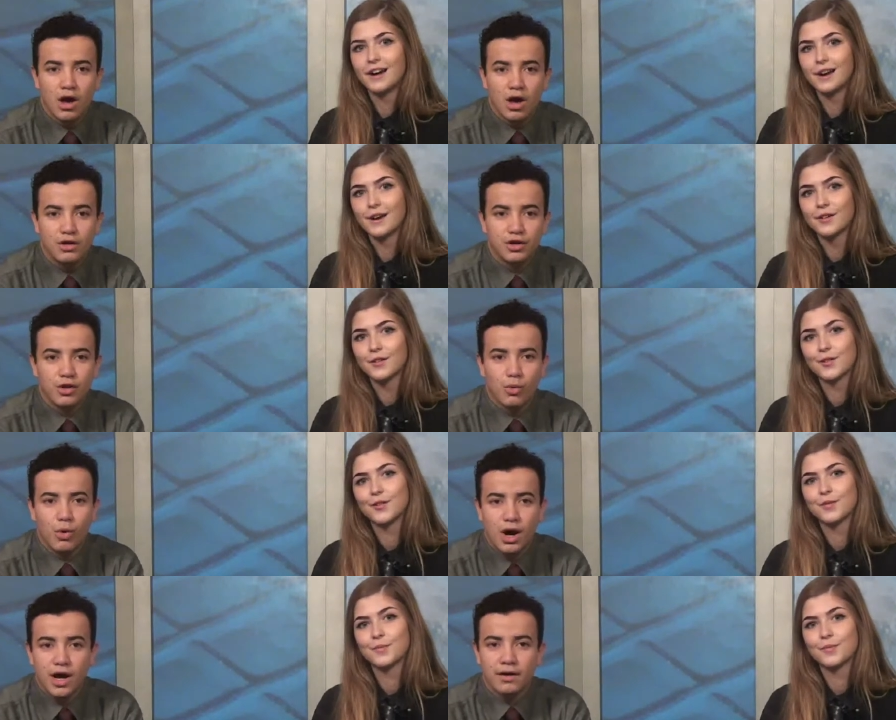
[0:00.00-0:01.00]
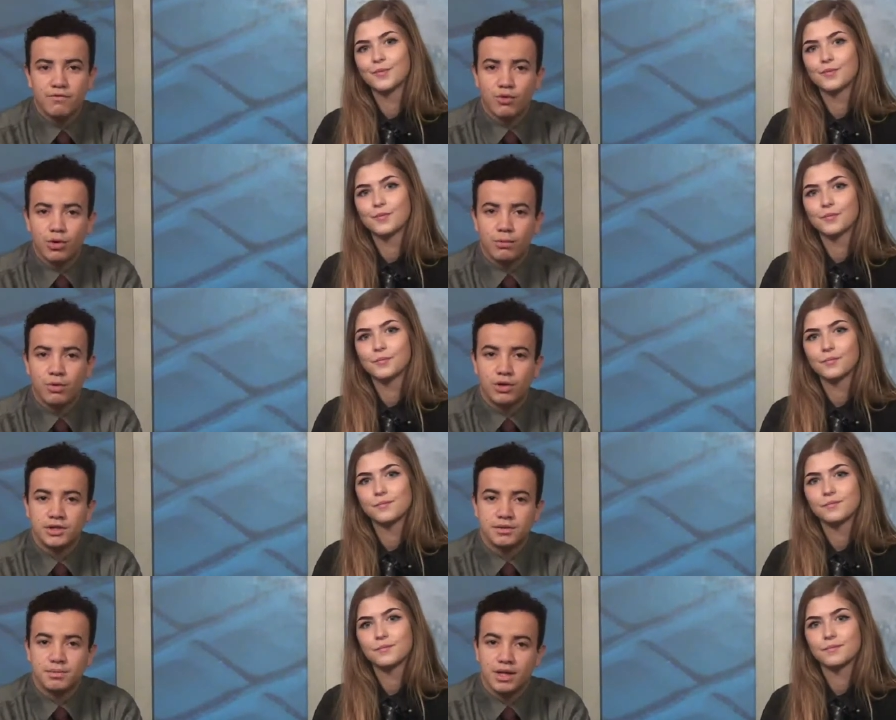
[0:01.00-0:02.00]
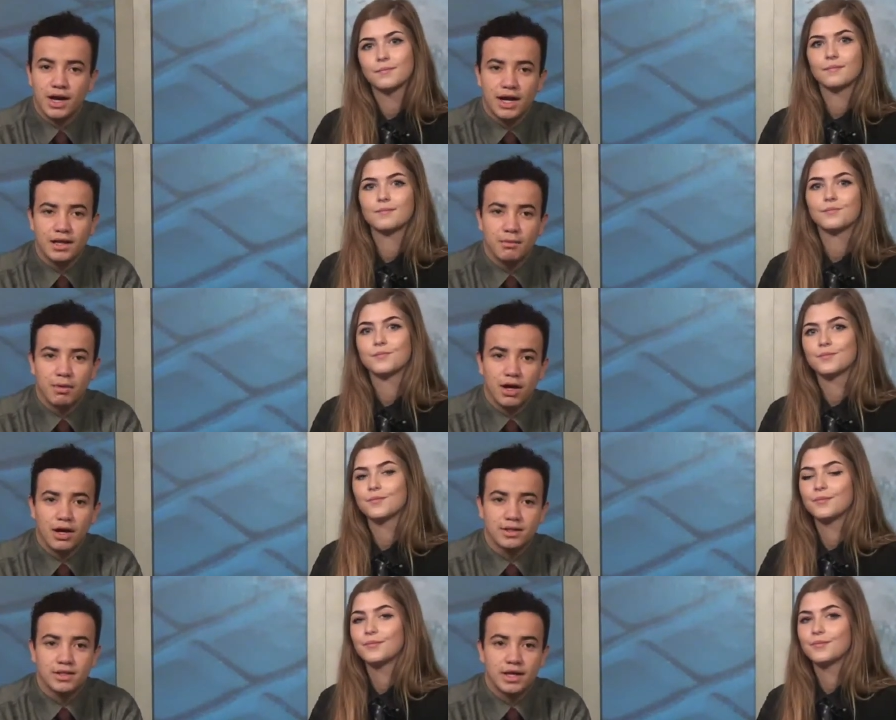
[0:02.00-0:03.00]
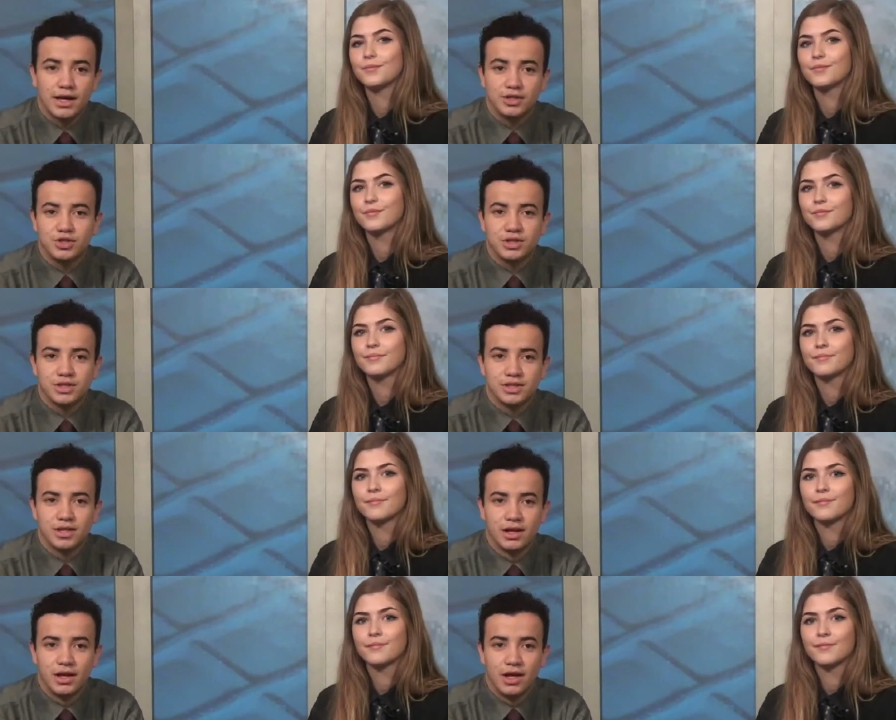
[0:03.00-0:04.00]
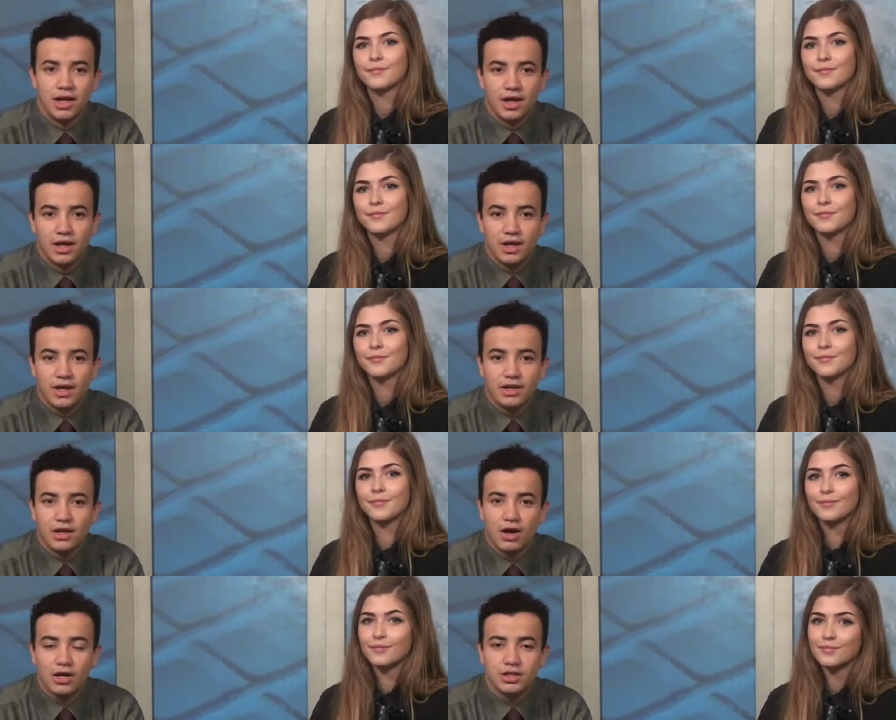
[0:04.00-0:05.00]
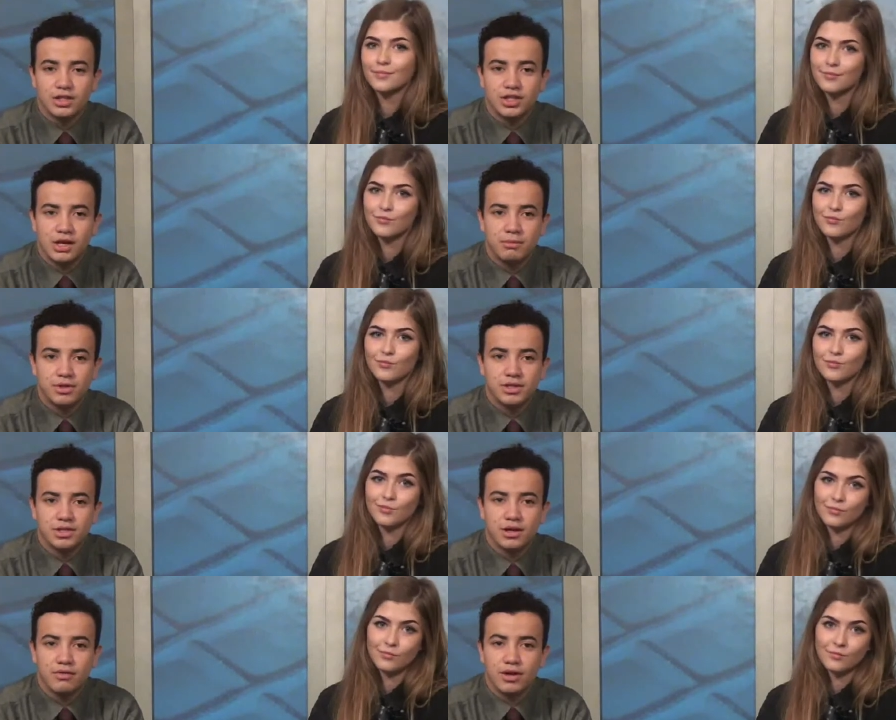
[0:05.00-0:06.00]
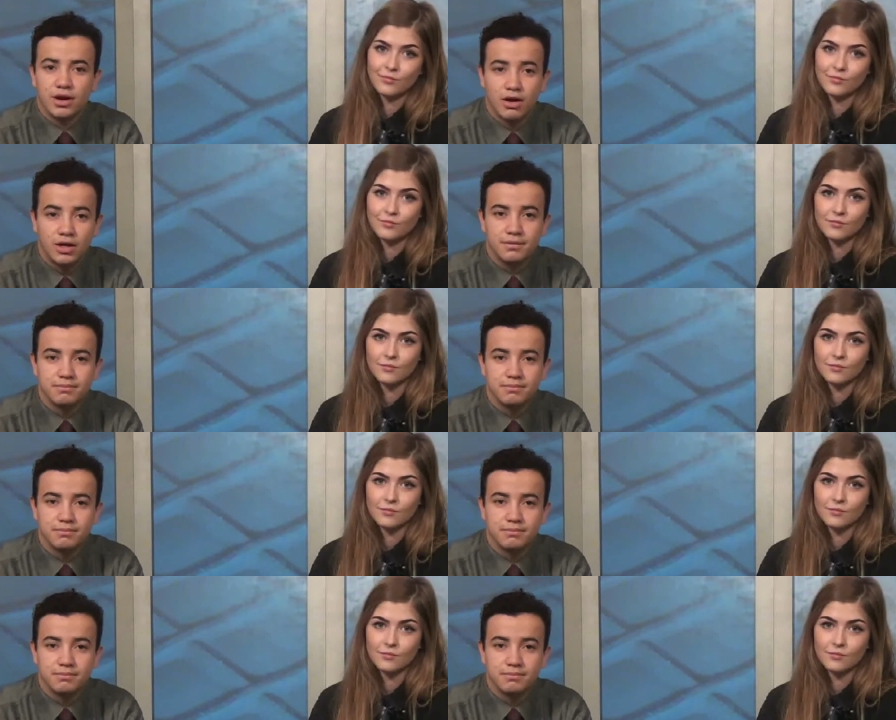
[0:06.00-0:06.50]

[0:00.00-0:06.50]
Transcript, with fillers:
Speaker 1: under the wide floorboards behind the blocked entrance in the haunted chambers of a heart,